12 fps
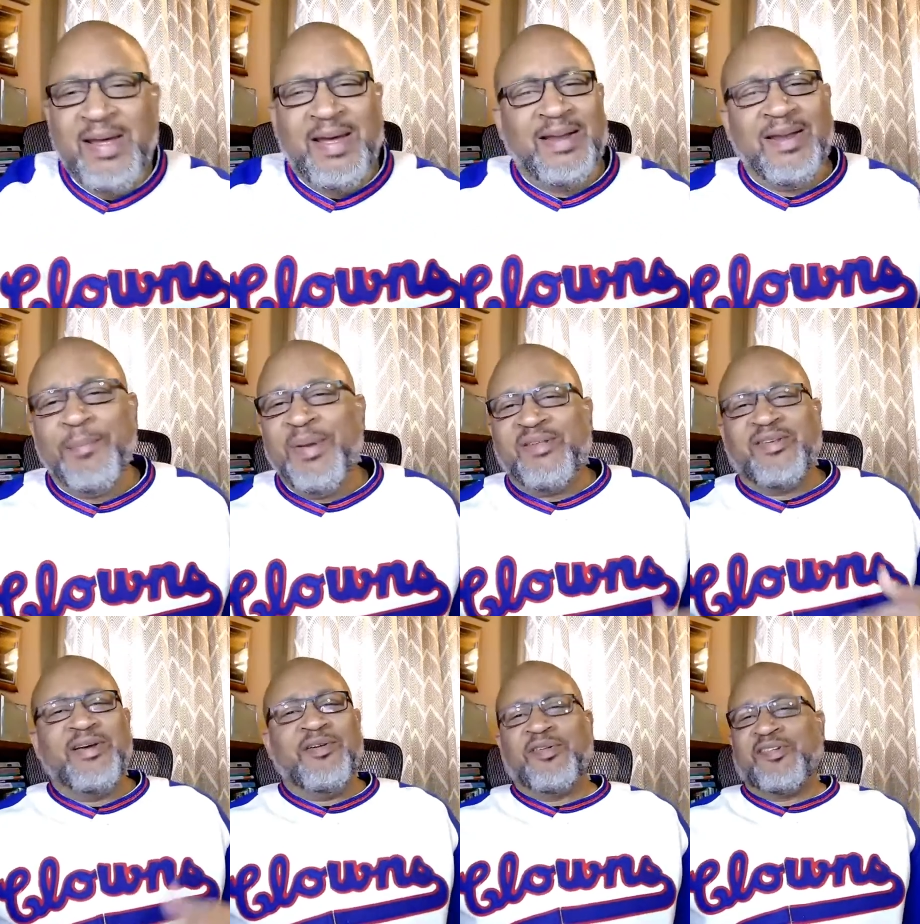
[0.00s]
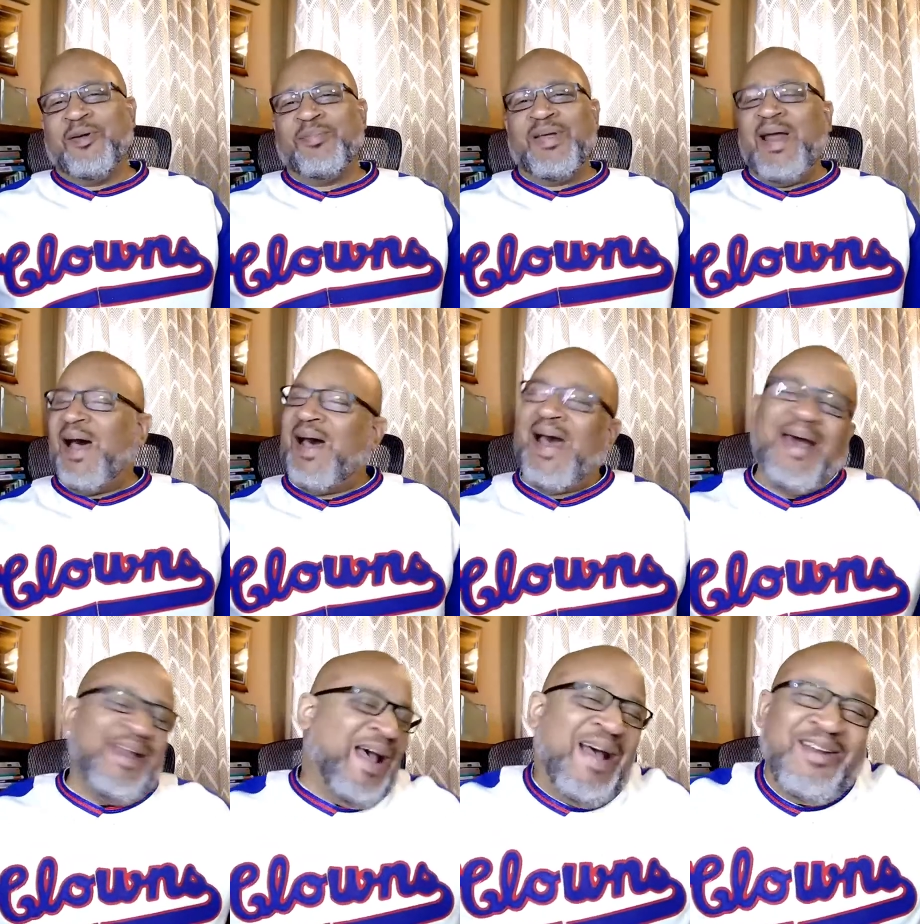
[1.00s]
And let me tell you something.
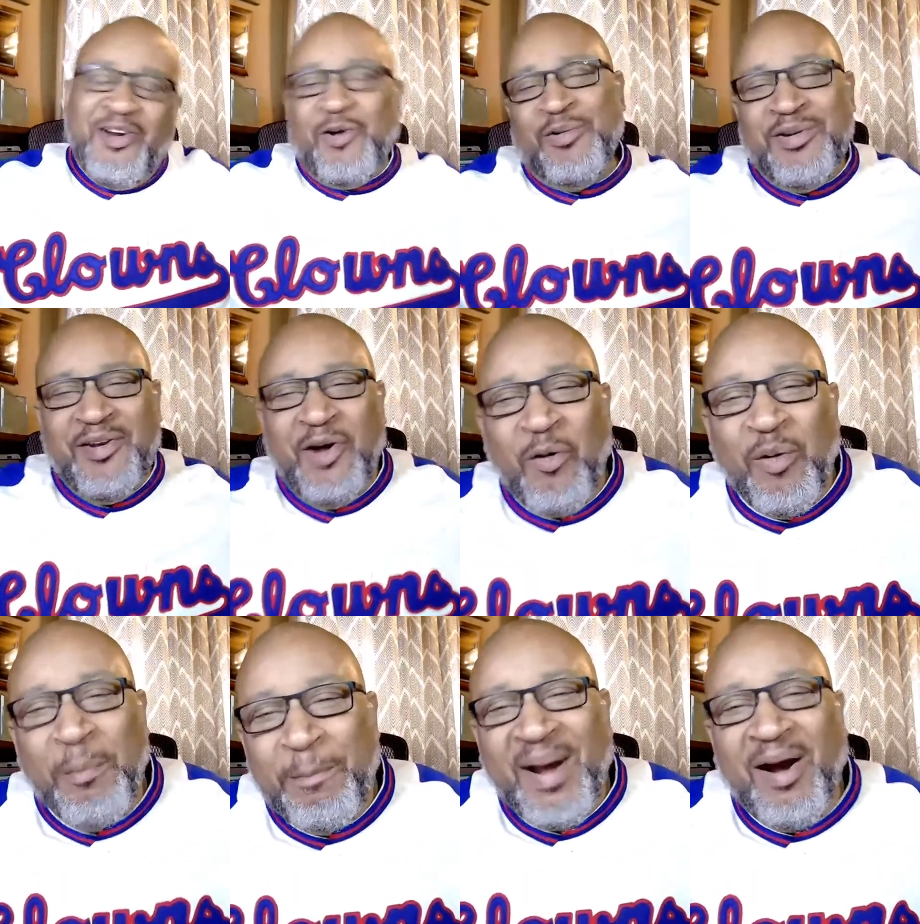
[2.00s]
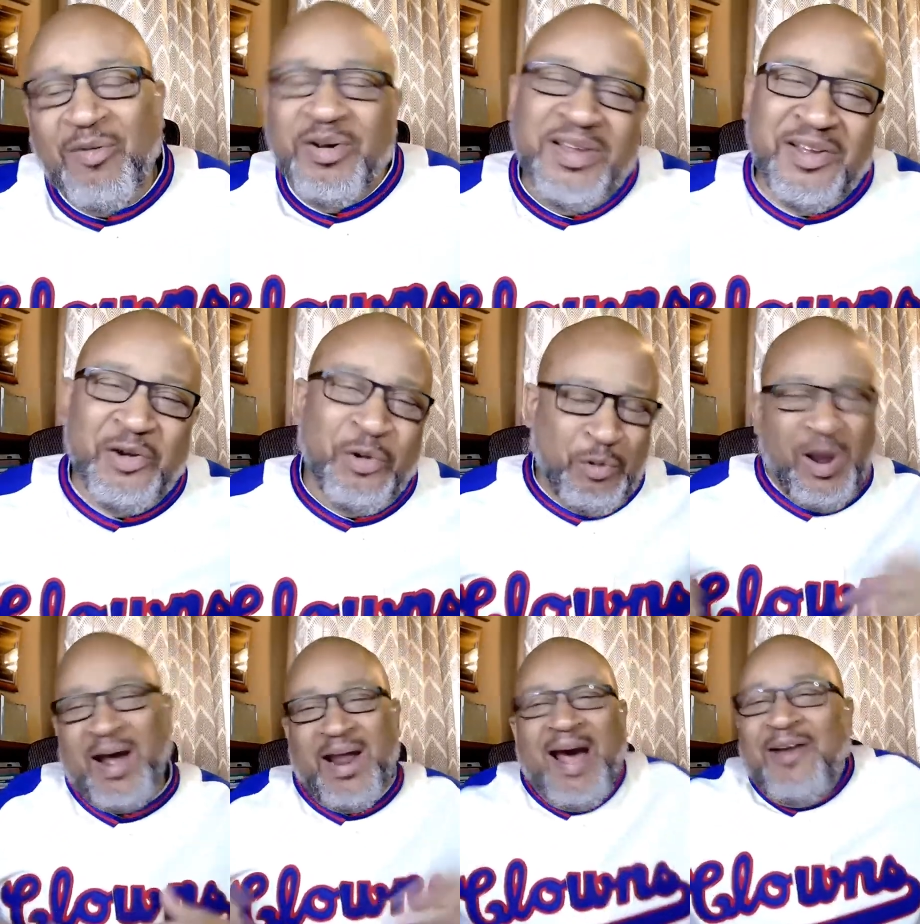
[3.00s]
I don't know about you.
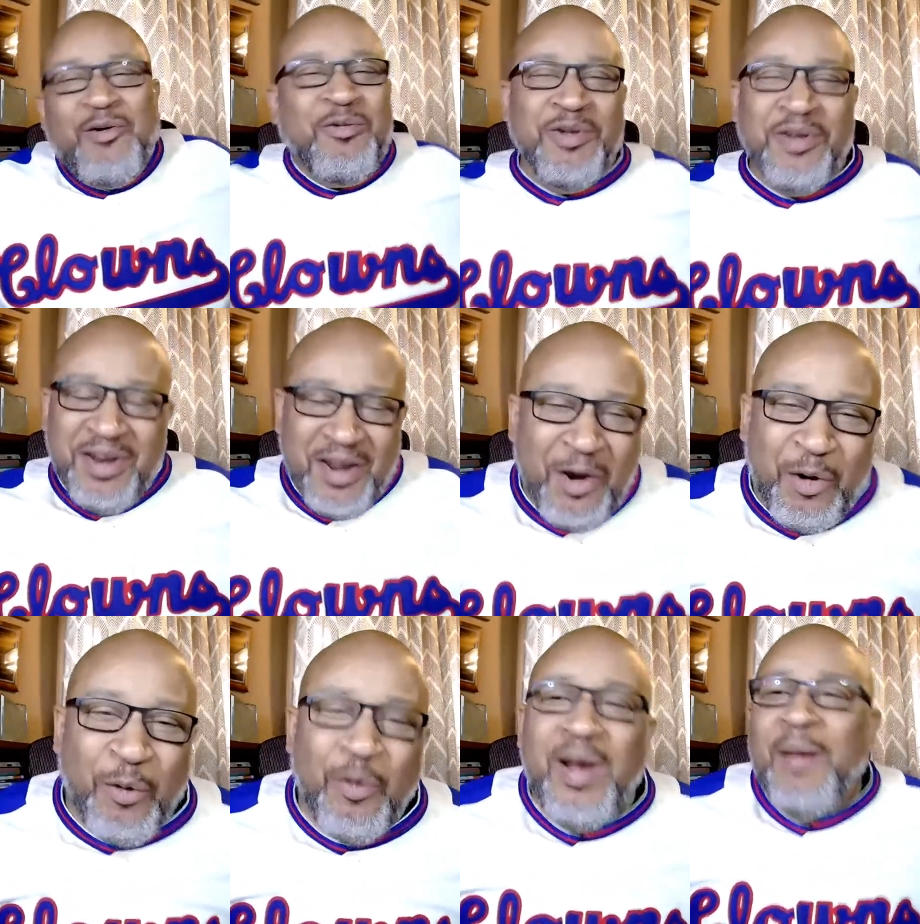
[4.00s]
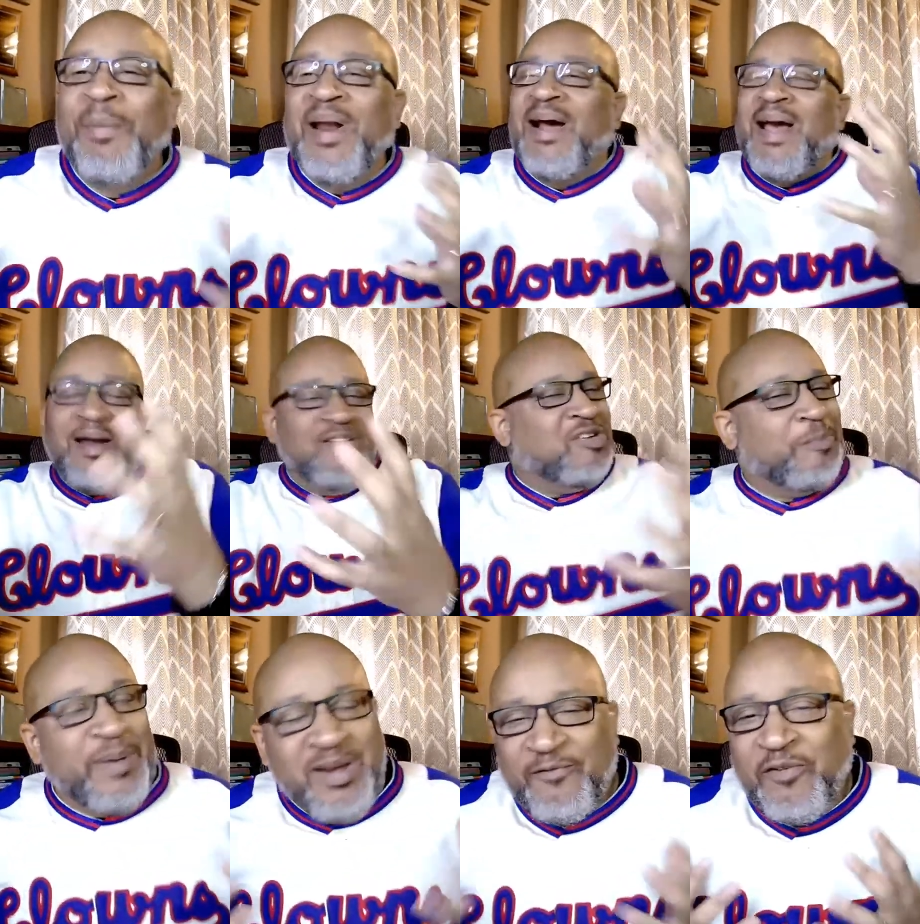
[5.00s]
I don't know, but I got to
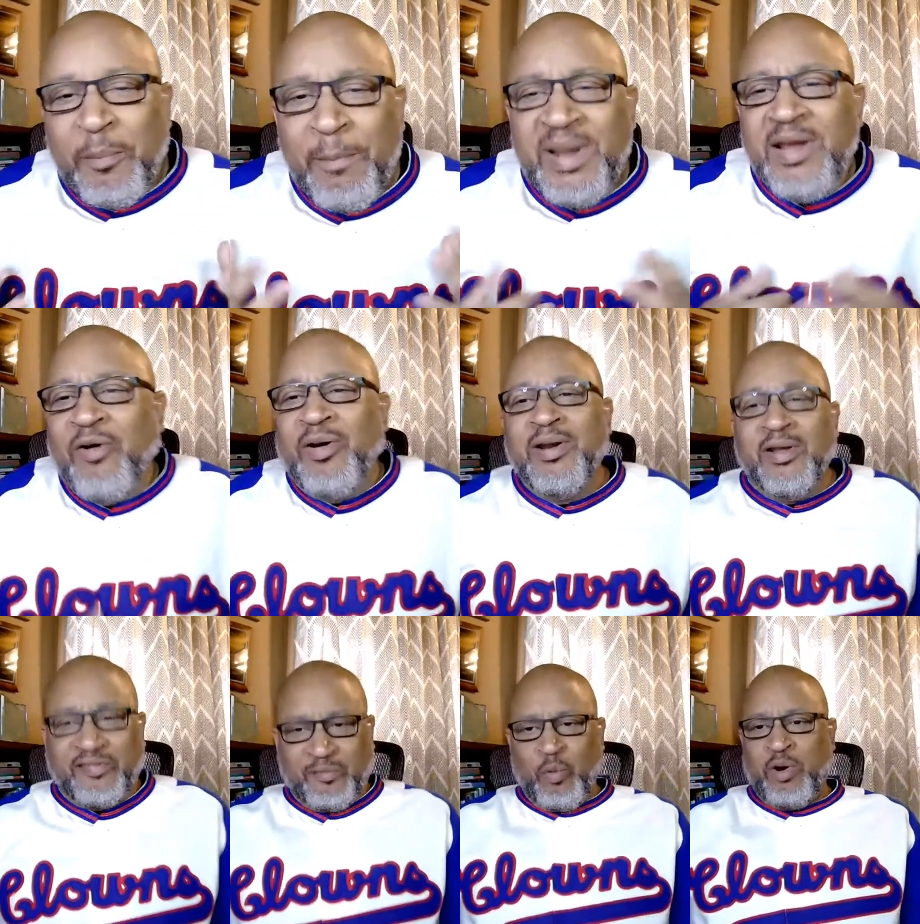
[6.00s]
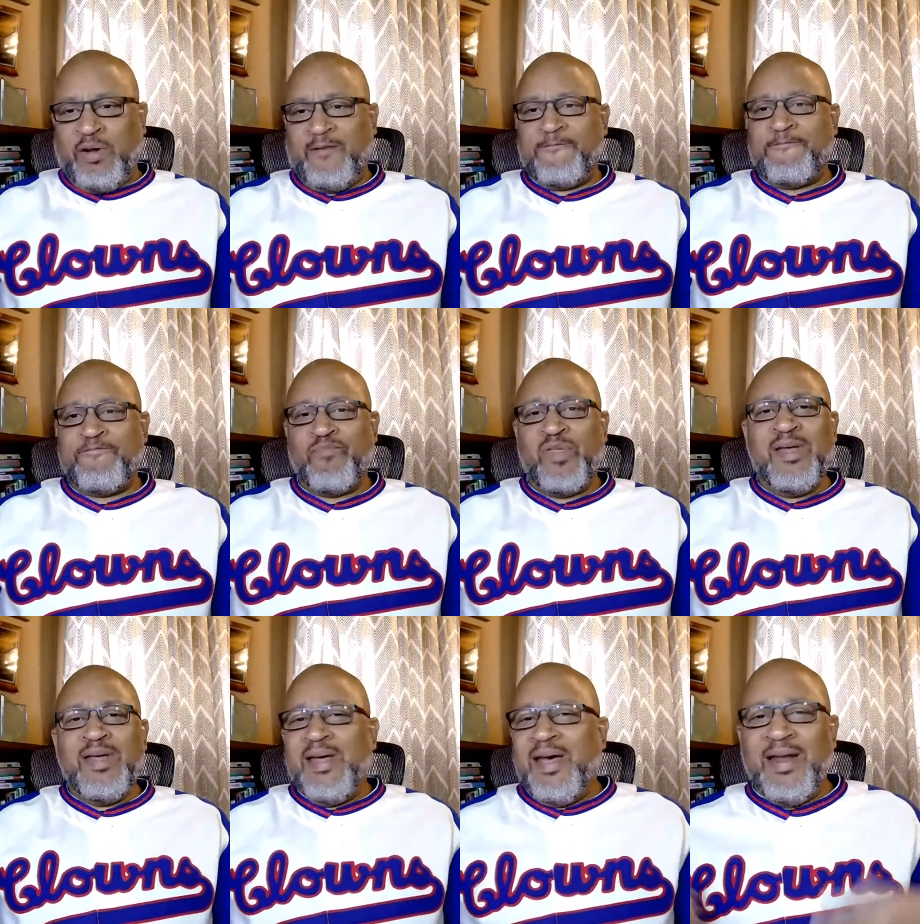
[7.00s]
speak for me on this one.
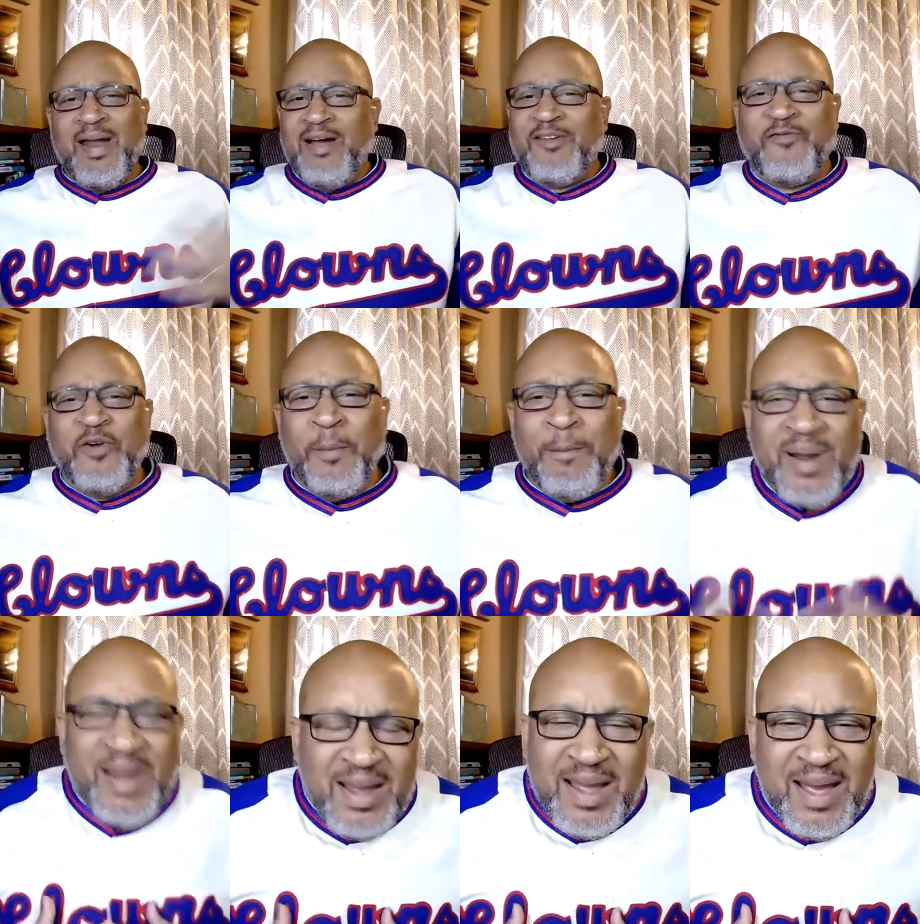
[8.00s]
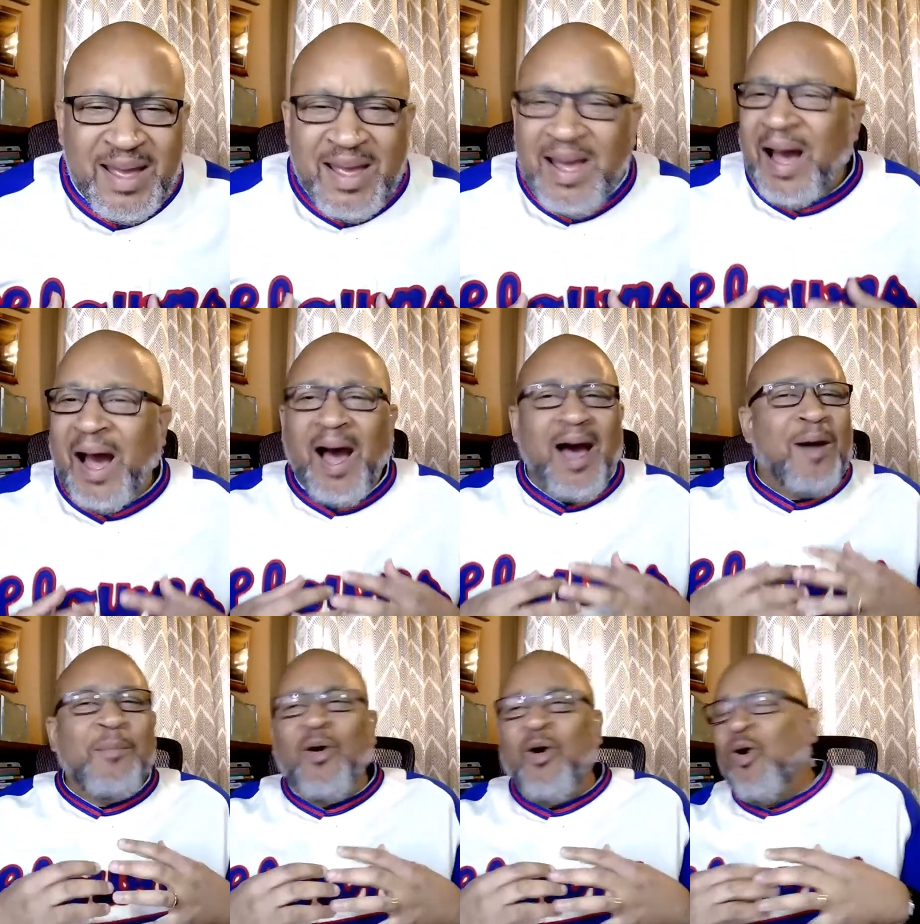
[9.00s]
And as for me,
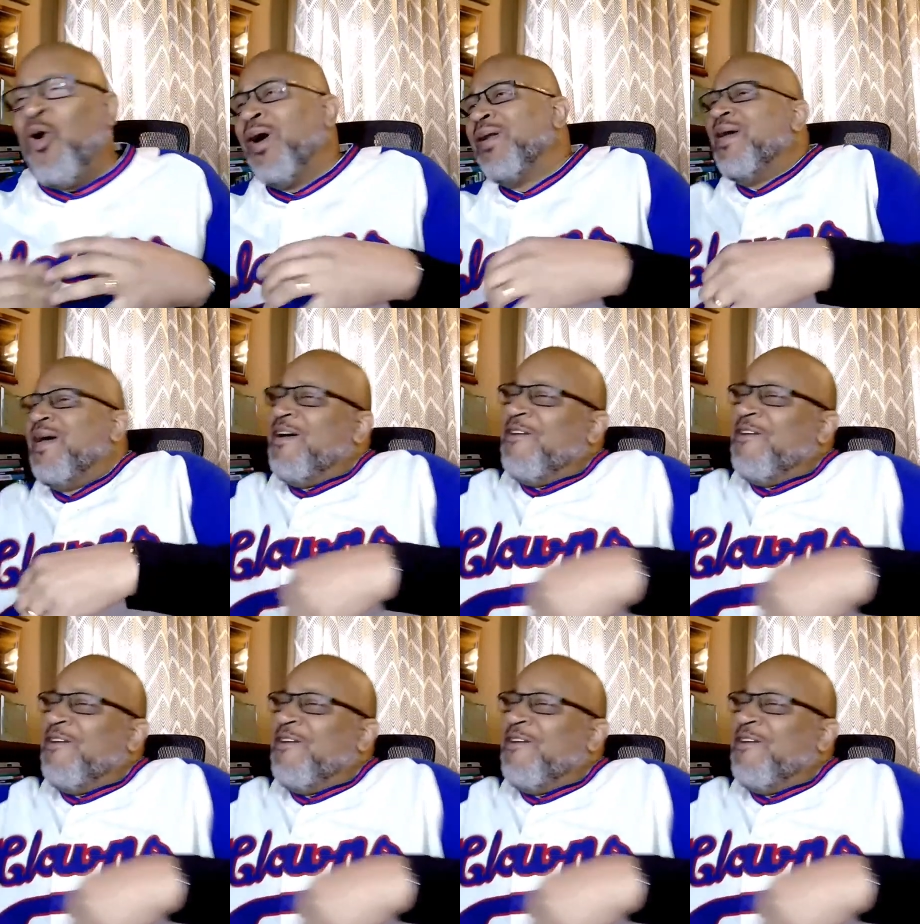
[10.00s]
I'm on